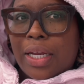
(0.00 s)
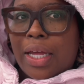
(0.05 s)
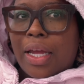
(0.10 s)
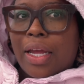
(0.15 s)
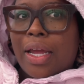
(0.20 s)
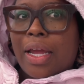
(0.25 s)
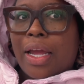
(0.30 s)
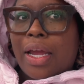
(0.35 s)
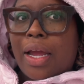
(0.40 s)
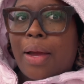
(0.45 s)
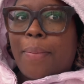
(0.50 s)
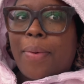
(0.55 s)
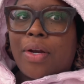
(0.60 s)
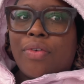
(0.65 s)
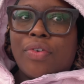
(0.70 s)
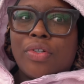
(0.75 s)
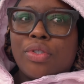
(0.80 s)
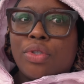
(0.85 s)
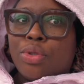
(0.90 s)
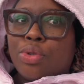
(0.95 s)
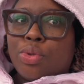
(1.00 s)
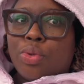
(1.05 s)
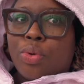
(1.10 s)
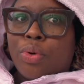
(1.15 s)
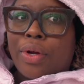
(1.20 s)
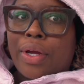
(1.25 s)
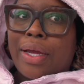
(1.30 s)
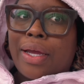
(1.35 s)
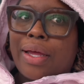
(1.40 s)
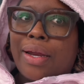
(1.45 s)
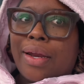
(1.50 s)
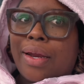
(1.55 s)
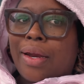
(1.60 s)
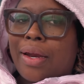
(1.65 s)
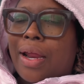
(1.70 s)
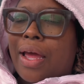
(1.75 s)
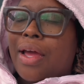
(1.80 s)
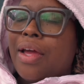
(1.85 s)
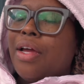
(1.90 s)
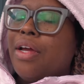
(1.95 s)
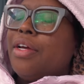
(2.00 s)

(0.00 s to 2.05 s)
Like, hey, I'm about to run to the store. Hey, blah, blah, blah.